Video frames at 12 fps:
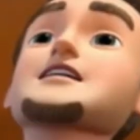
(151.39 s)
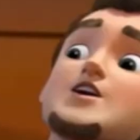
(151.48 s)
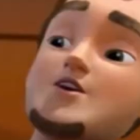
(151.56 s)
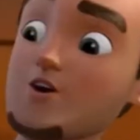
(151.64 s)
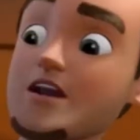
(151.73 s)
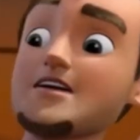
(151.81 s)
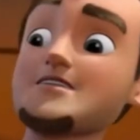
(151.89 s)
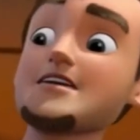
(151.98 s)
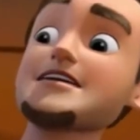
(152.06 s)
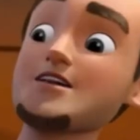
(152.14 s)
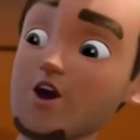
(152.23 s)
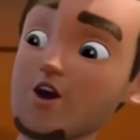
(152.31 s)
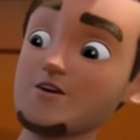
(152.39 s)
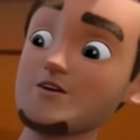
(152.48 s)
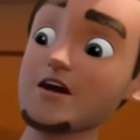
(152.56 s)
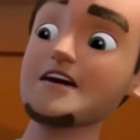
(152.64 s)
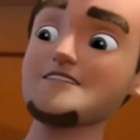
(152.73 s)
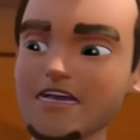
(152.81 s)
I became
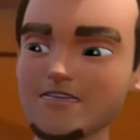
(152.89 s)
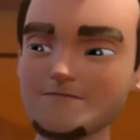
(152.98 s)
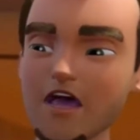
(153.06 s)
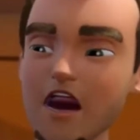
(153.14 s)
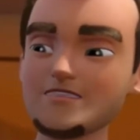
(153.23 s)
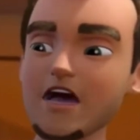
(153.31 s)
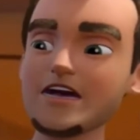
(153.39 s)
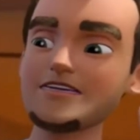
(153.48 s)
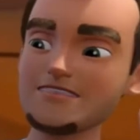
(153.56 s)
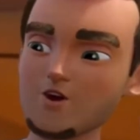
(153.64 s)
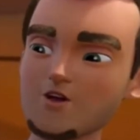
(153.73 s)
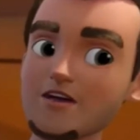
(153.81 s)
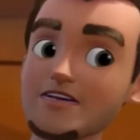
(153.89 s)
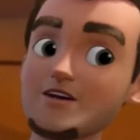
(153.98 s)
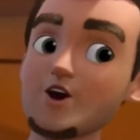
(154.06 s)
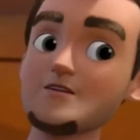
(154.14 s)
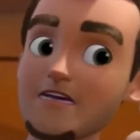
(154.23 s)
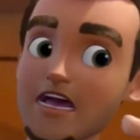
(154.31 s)
old-fashioned, an
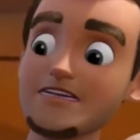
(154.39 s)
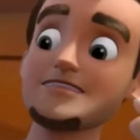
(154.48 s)
out